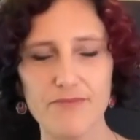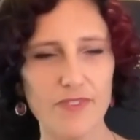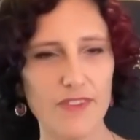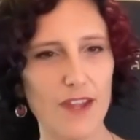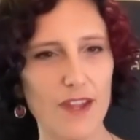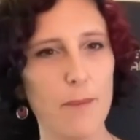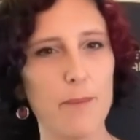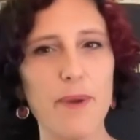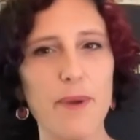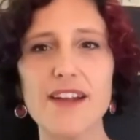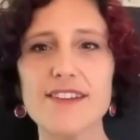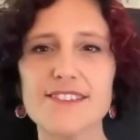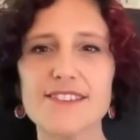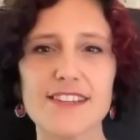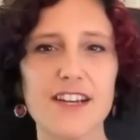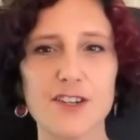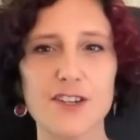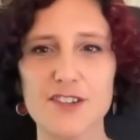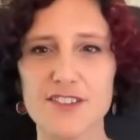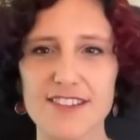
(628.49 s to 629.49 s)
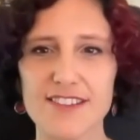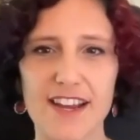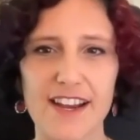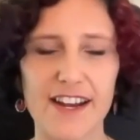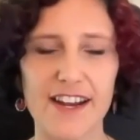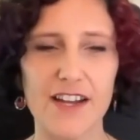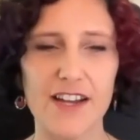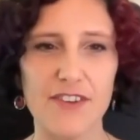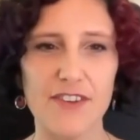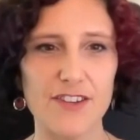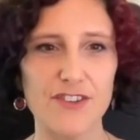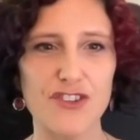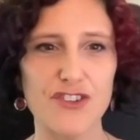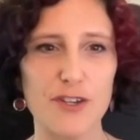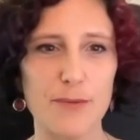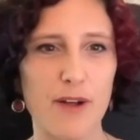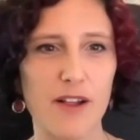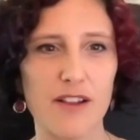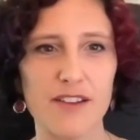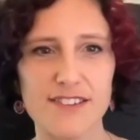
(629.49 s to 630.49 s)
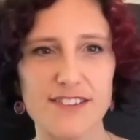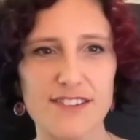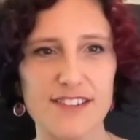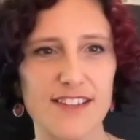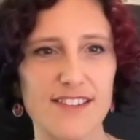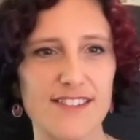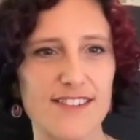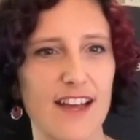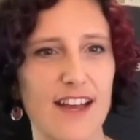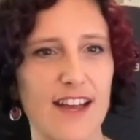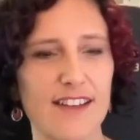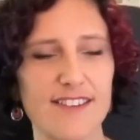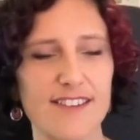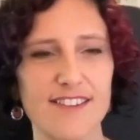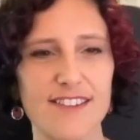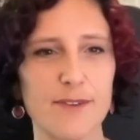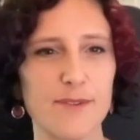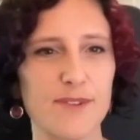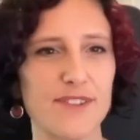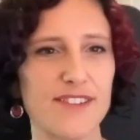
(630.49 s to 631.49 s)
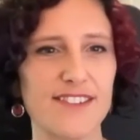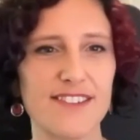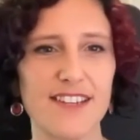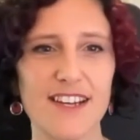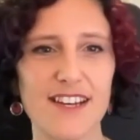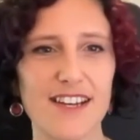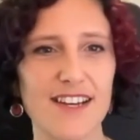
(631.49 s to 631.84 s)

a basic understanding of html and css and it was